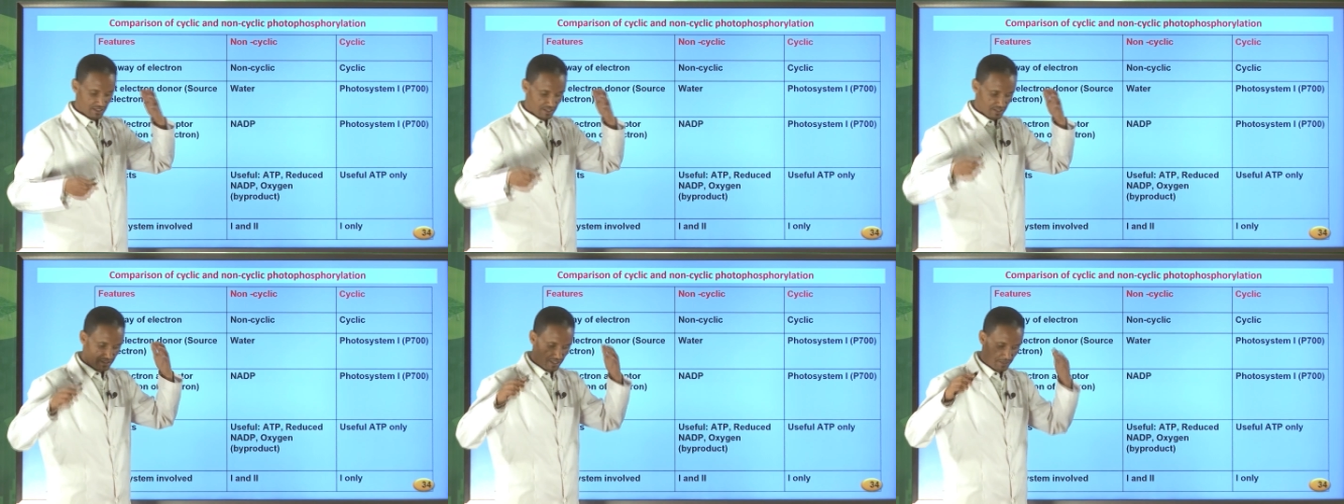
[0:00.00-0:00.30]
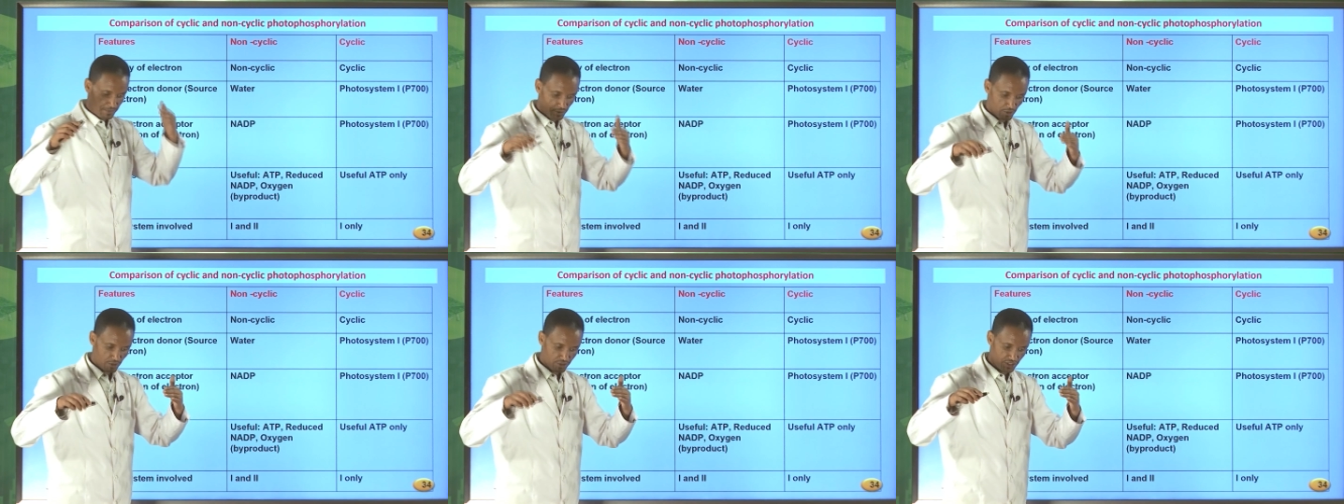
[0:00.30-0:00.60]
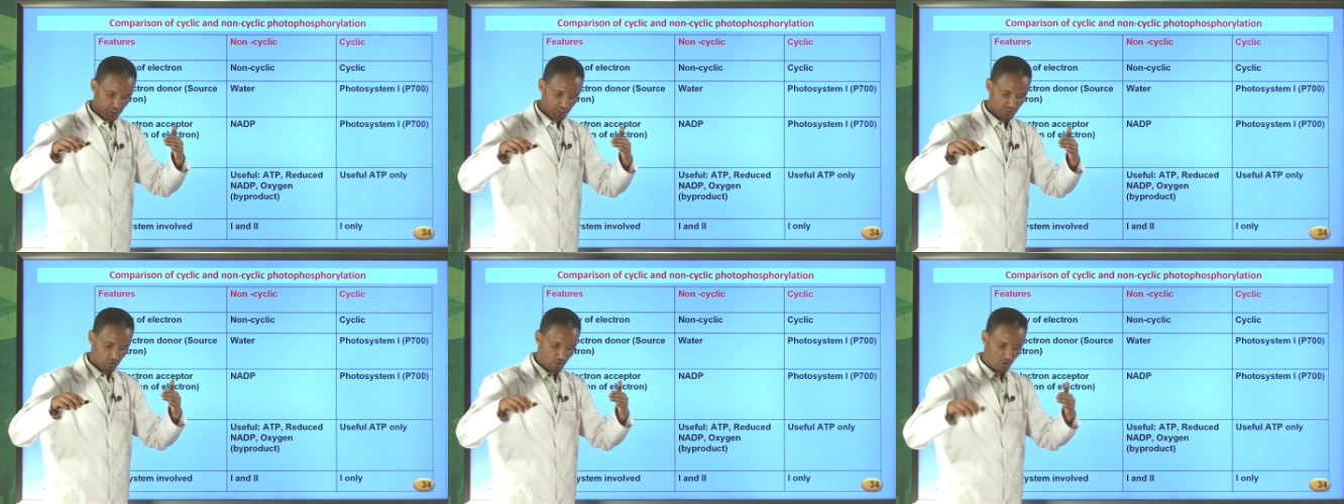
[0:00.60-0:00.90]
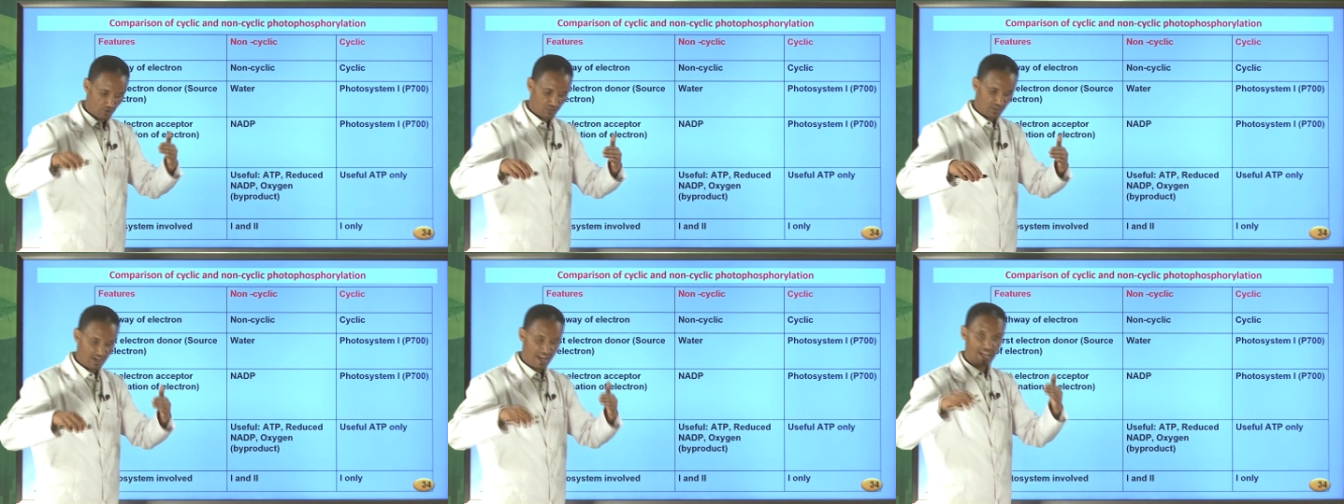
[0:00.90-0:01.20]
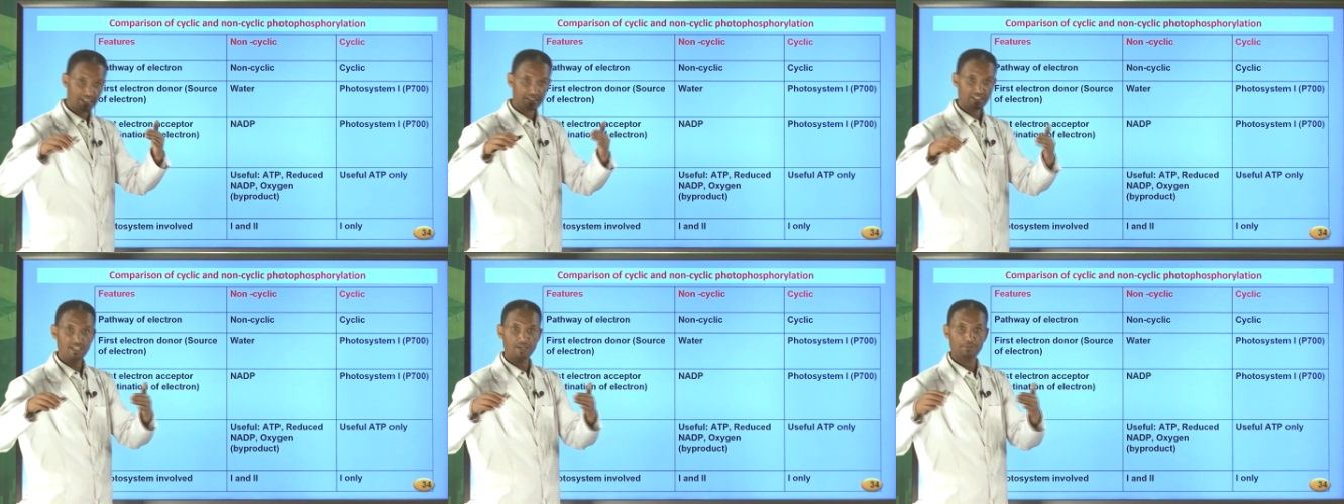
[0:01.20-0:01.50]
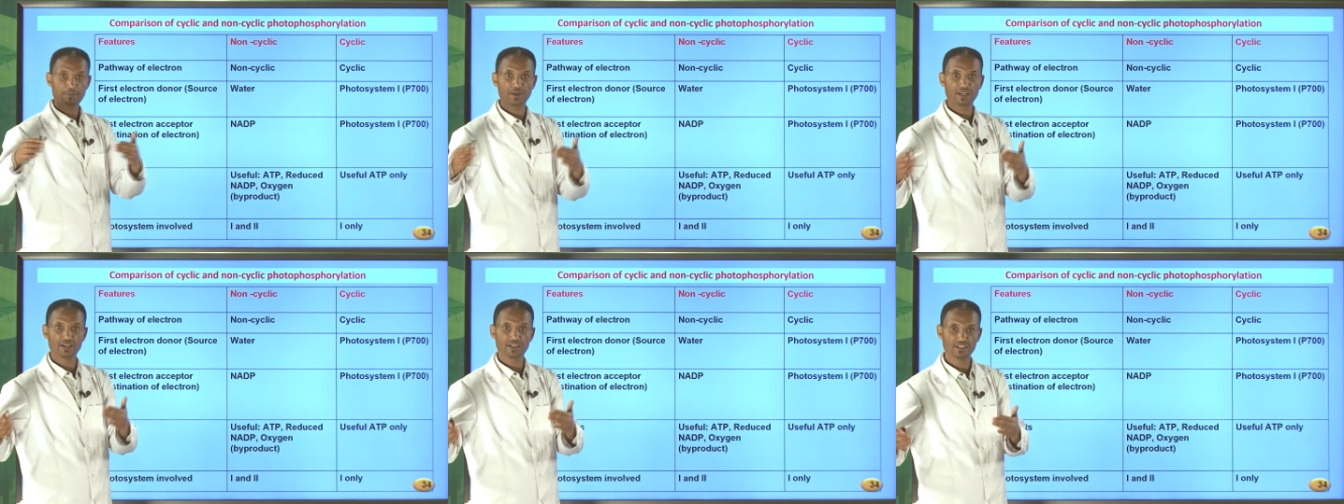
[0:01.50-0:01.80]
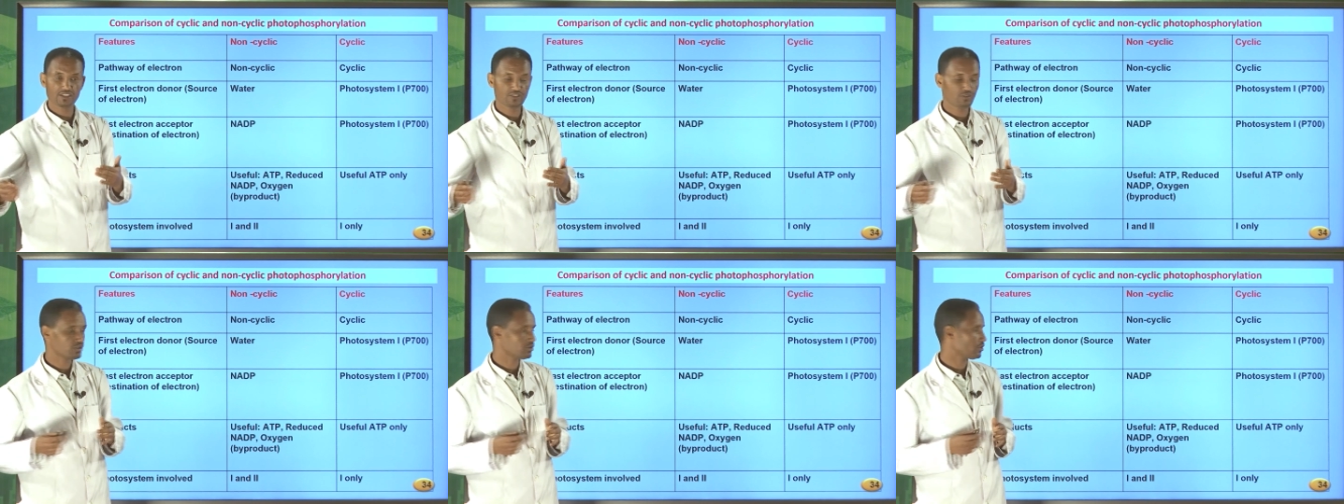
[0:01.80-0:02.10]
in the process of light
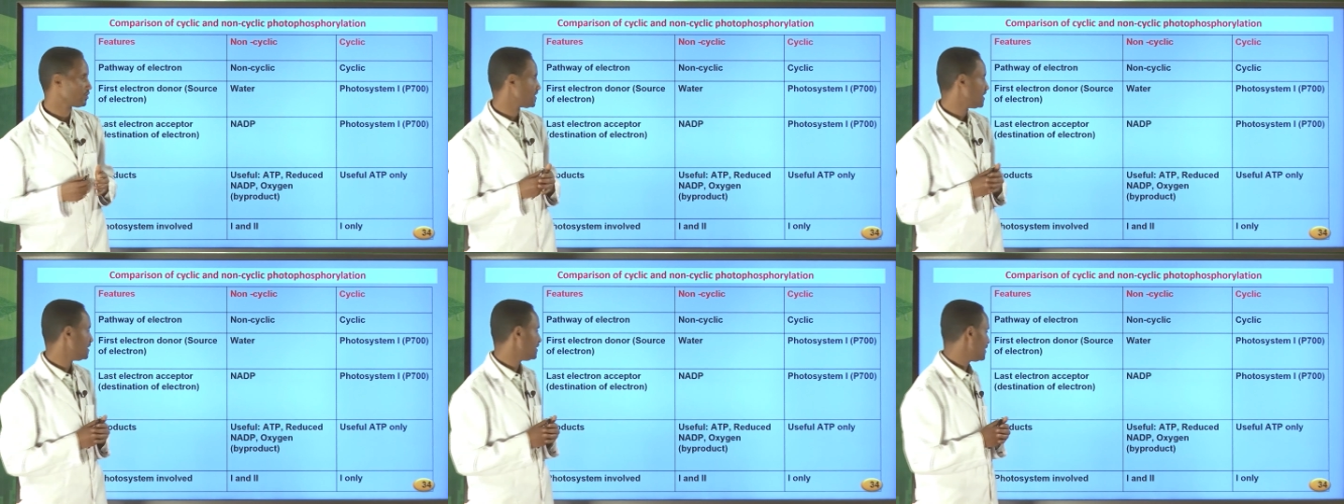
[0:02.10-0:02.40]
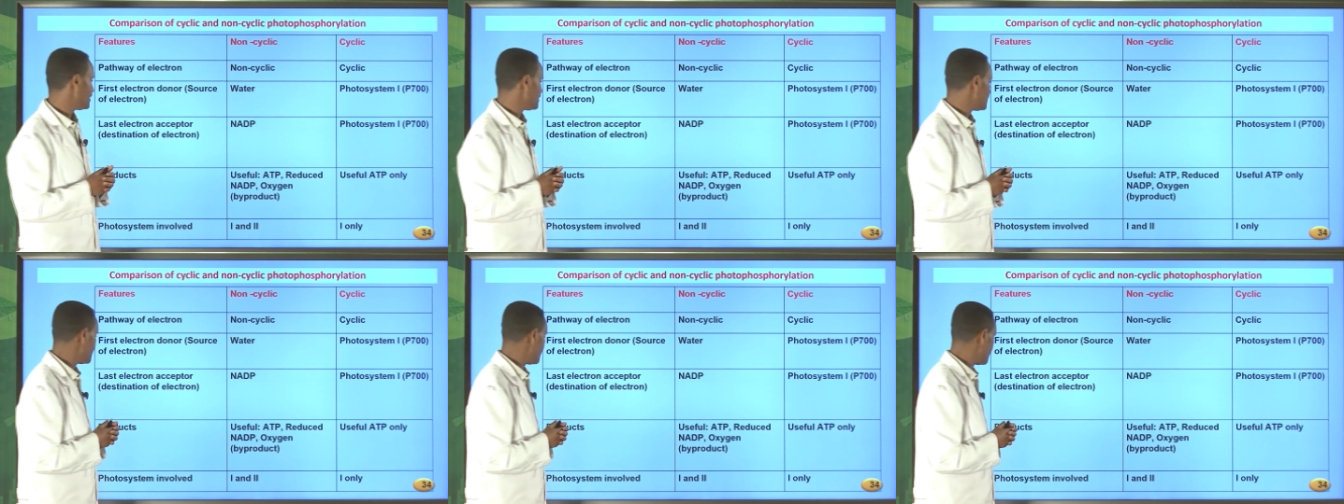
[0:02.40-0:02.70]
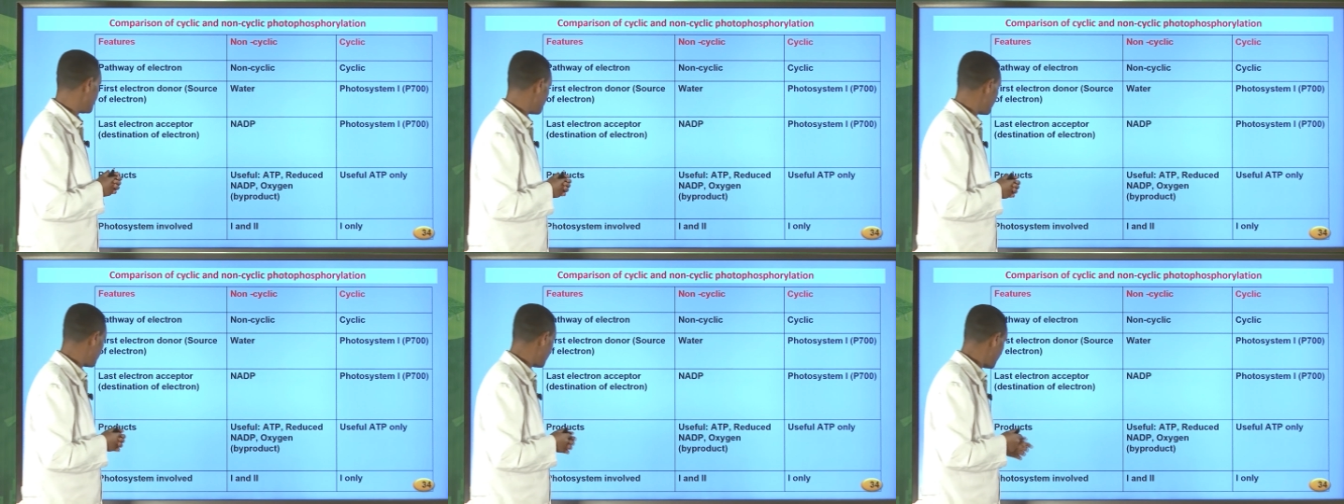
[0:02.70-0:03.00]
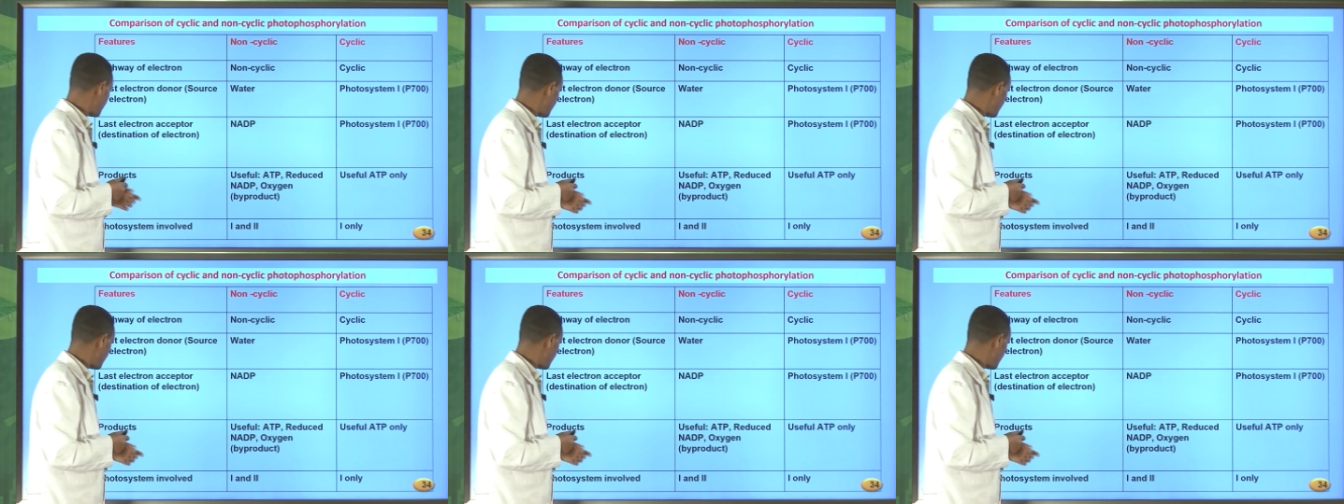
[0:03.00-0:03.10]
independent photosynthesis.